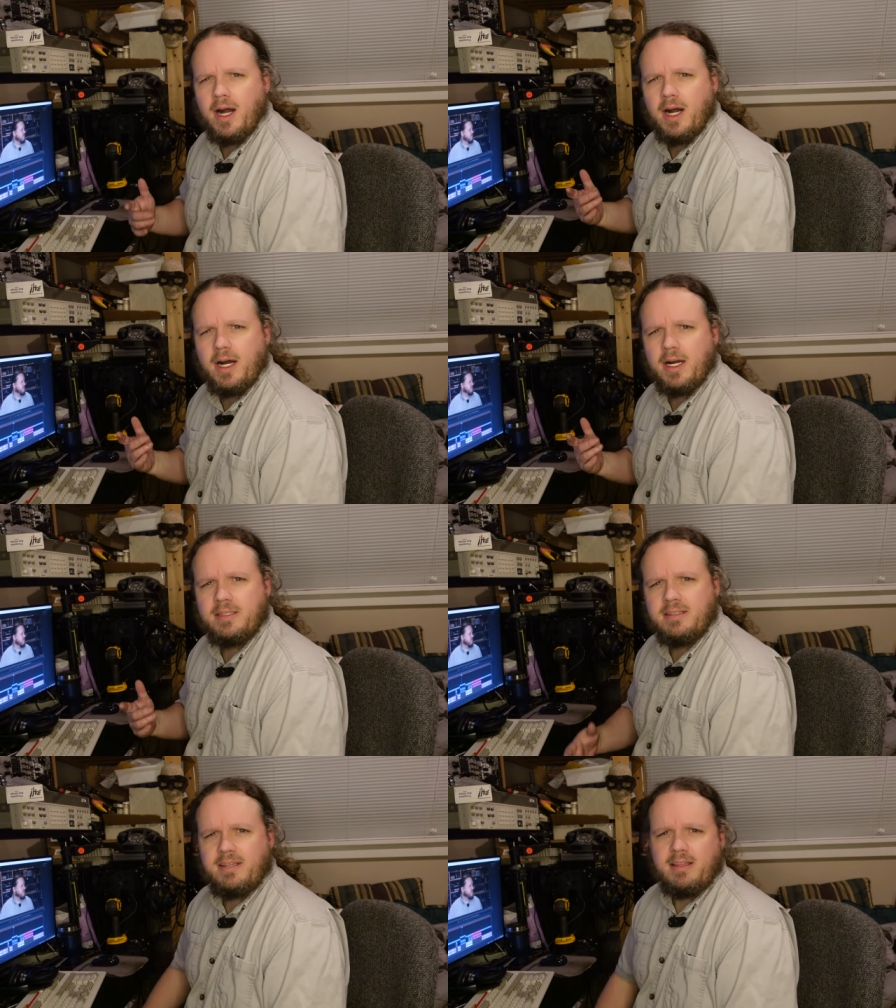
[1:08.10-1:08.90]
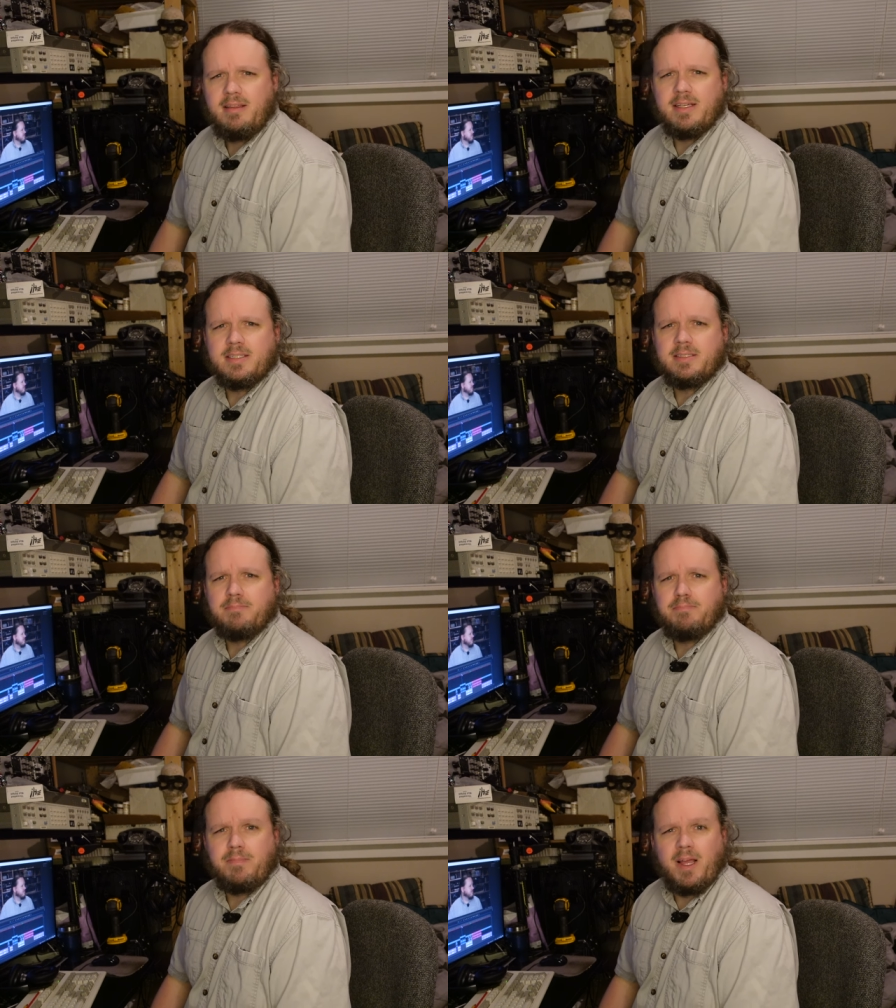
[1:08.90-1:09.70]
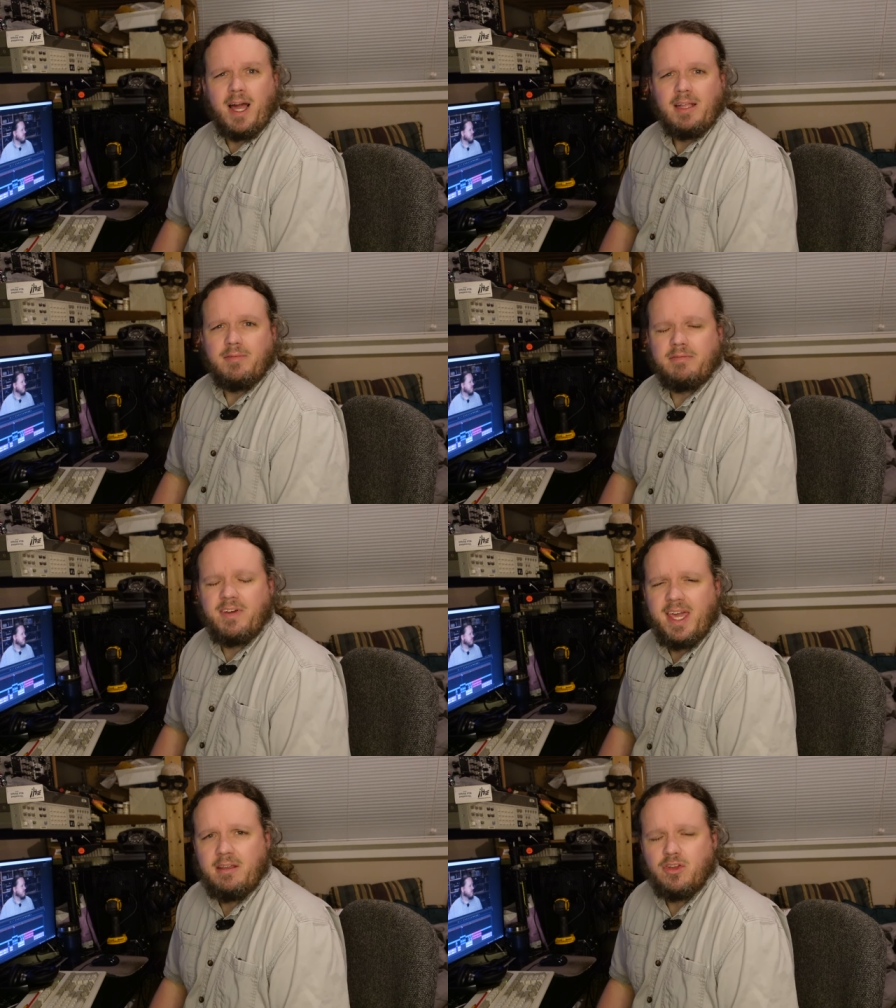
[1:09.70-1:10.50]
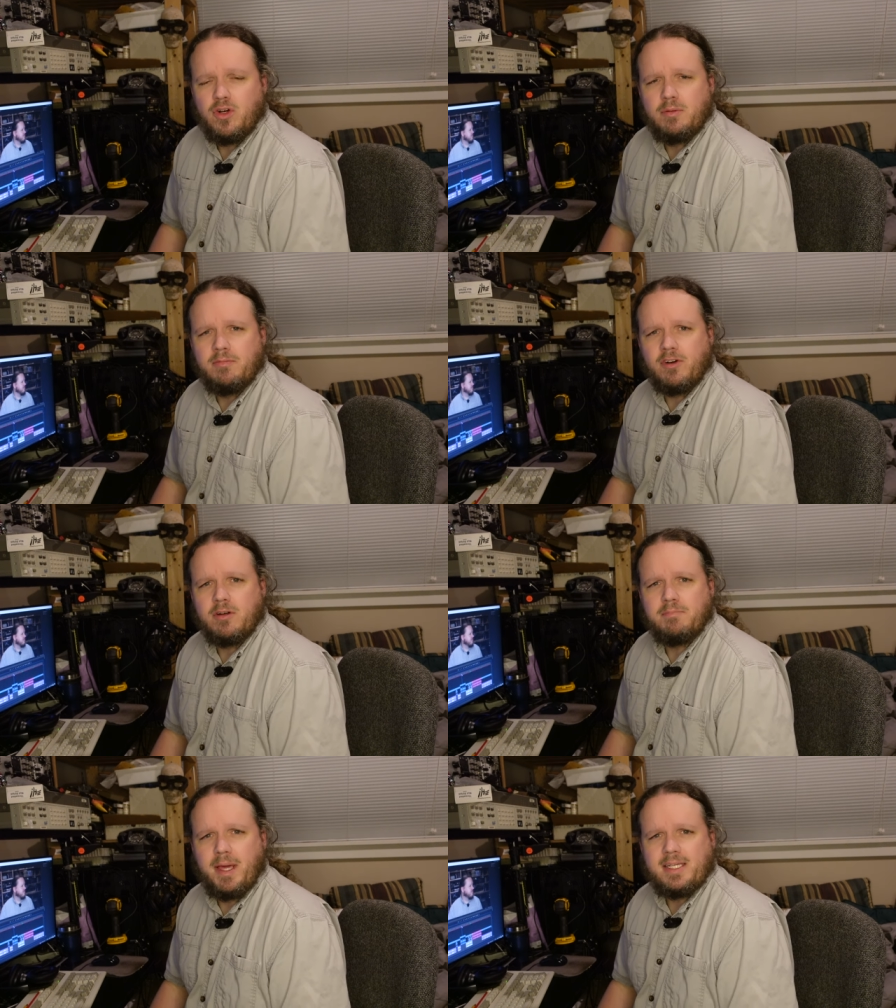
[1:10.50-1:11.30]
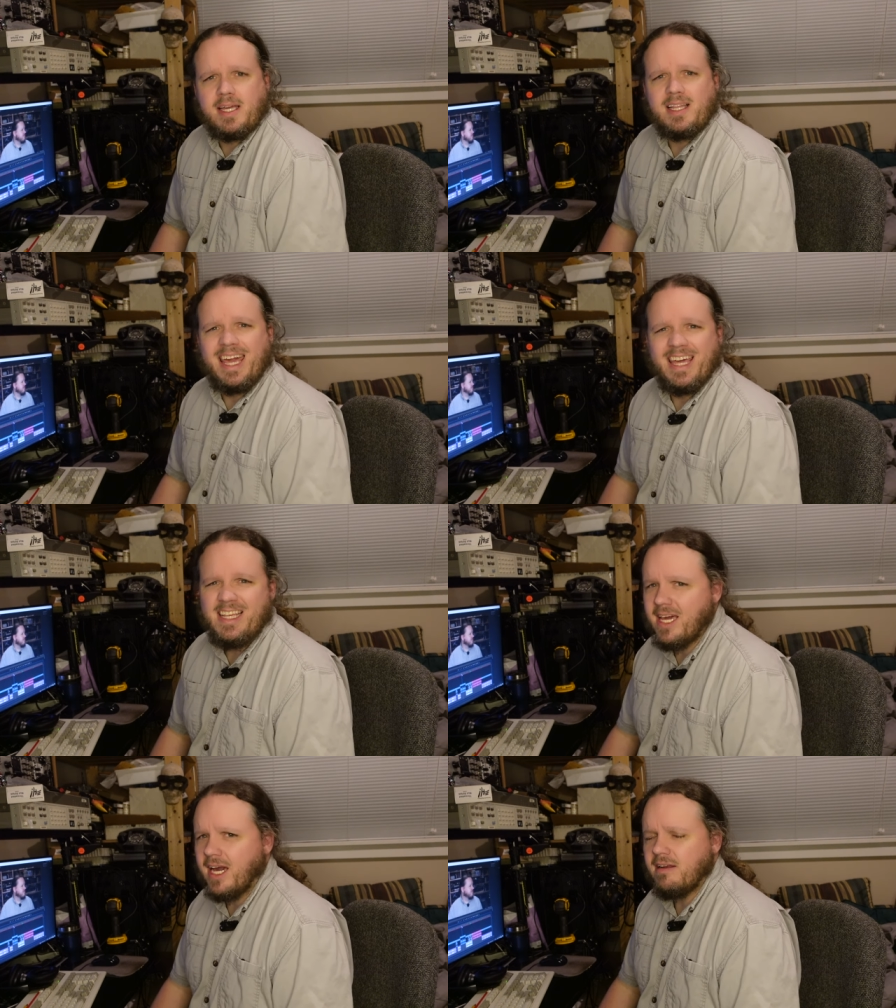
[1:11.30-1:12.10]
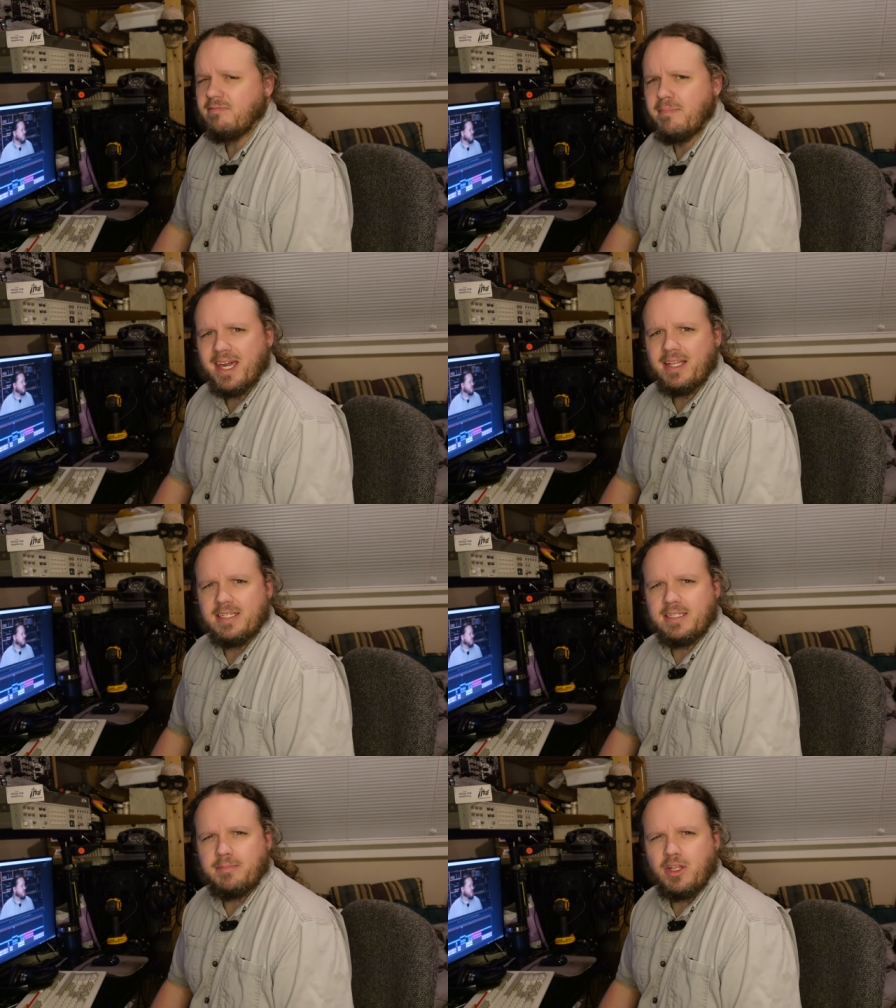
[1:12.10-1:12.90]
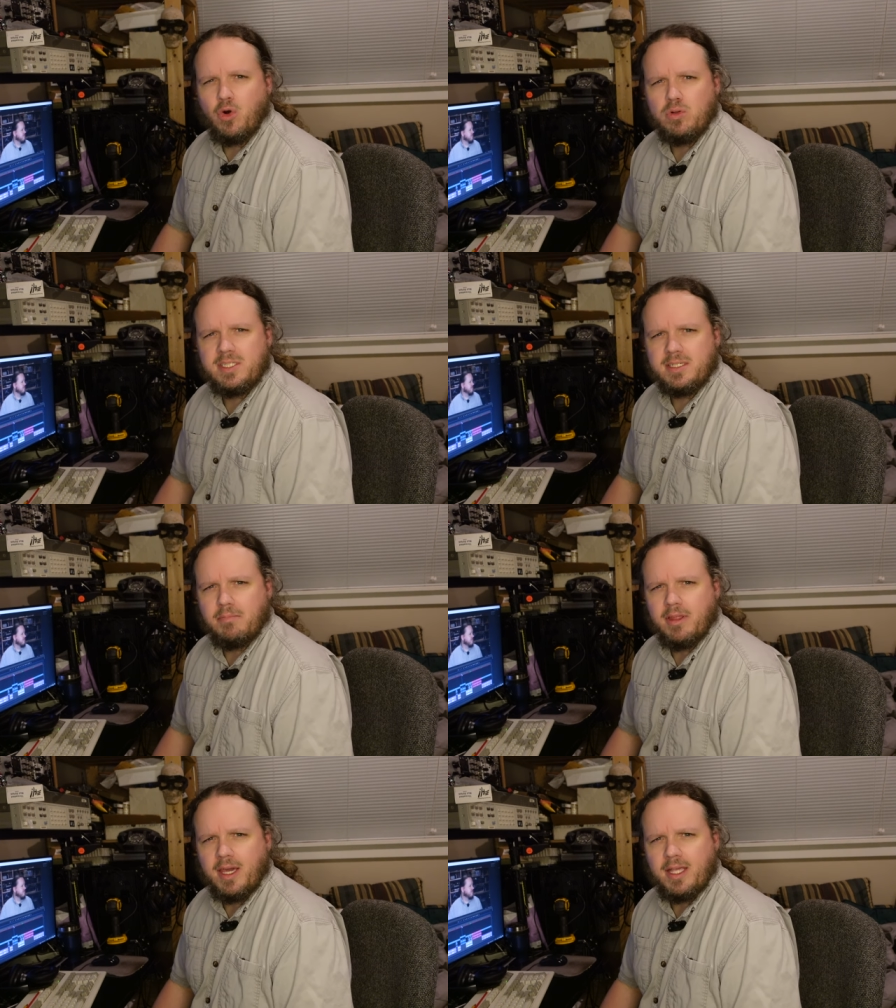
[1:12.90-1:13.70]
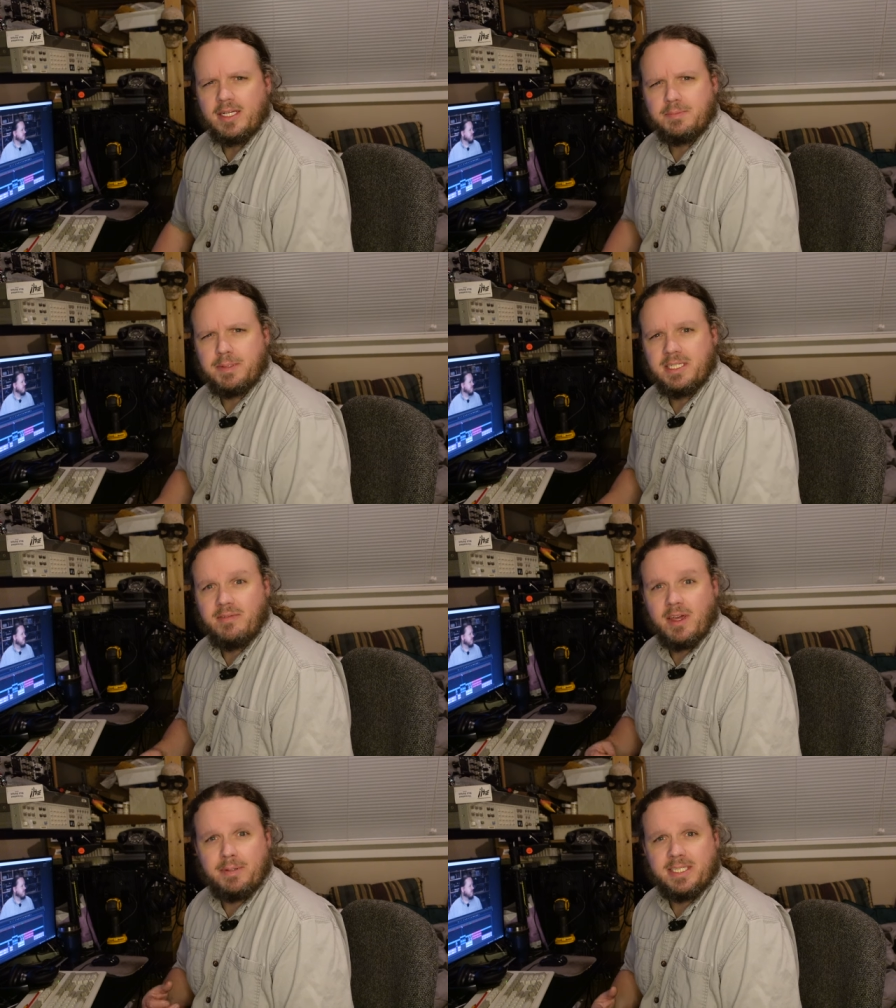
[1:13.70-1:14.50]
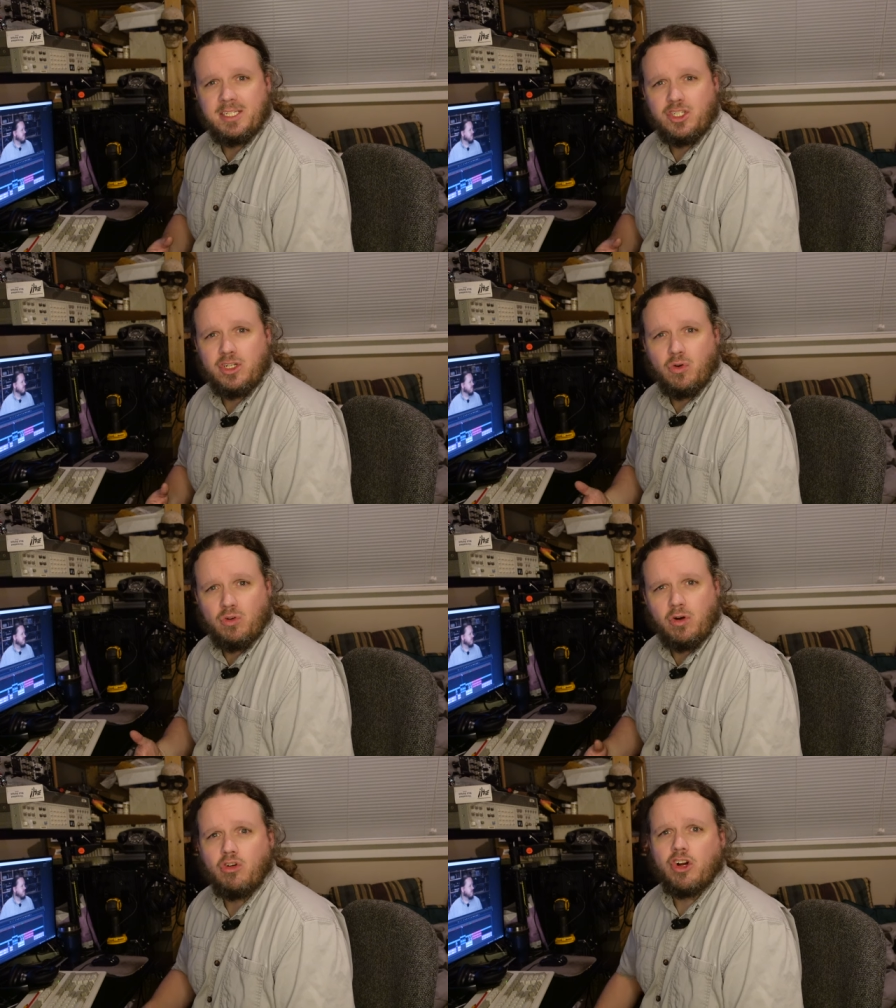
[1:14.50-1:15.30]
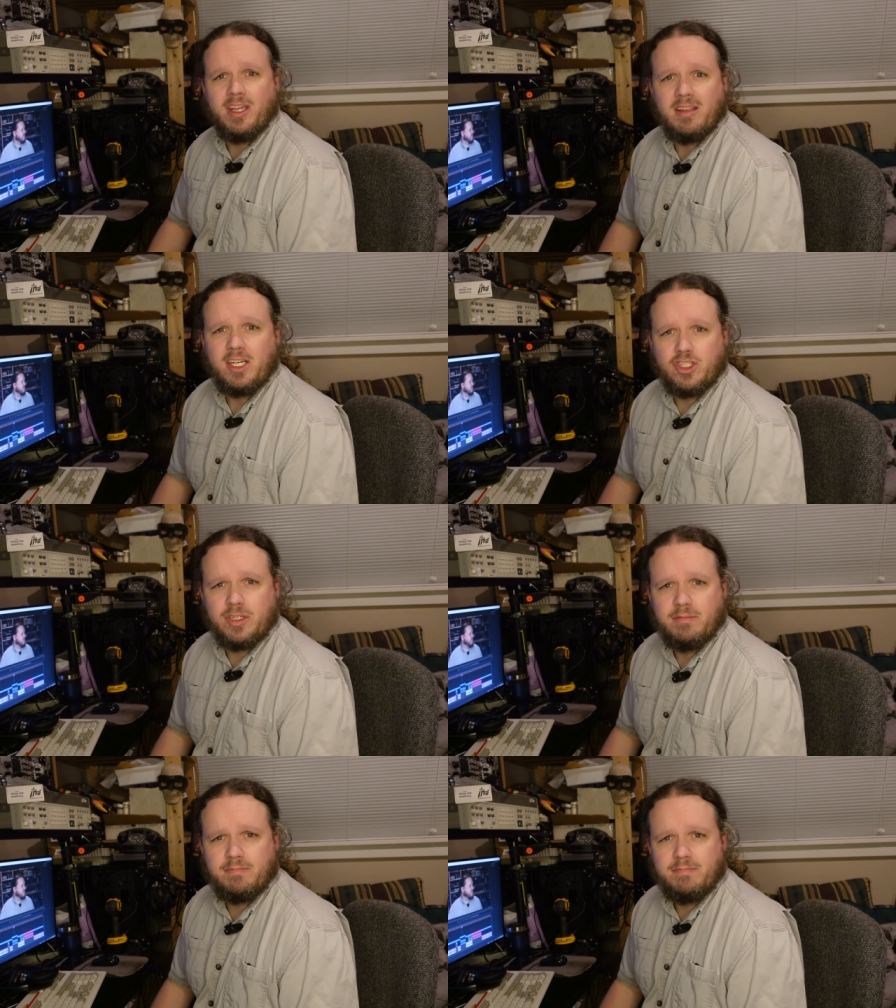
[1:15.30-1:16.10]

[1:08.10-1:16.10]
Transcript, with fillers: Uh, detent is kind of a vague term for basically any kind of mechanism that holds something in a specific position or orientation.